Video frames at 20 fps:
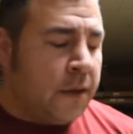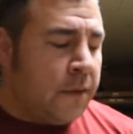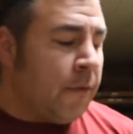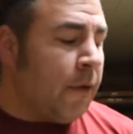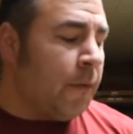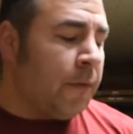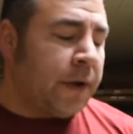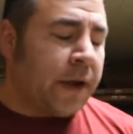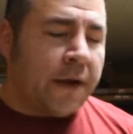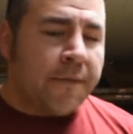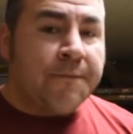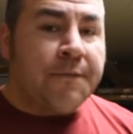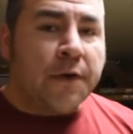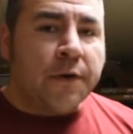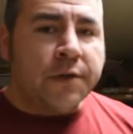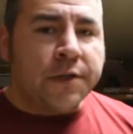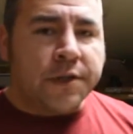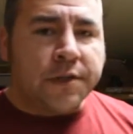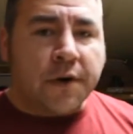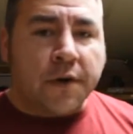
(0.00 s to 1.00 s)
Well, when I
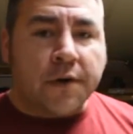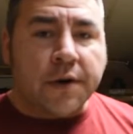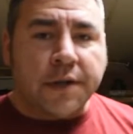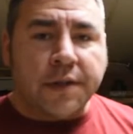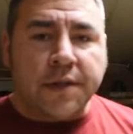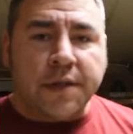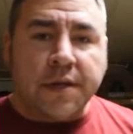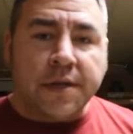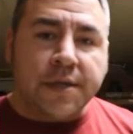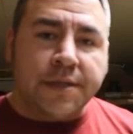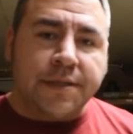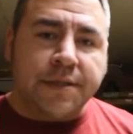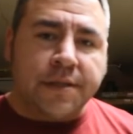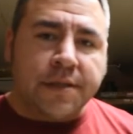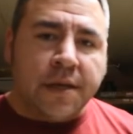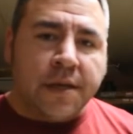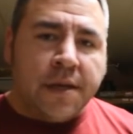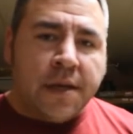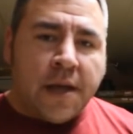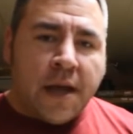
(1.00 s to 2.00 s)
first started this,
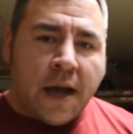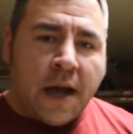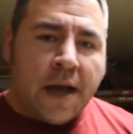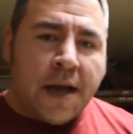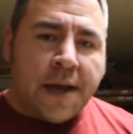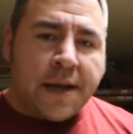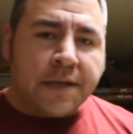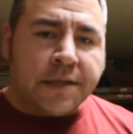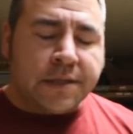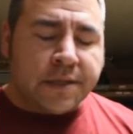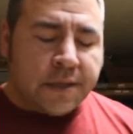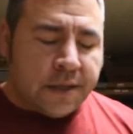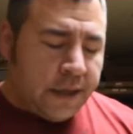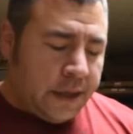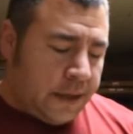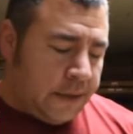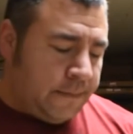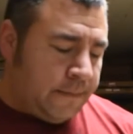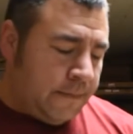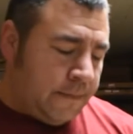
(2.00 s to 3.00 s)
I
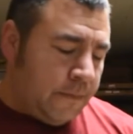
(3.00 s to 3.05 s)
actually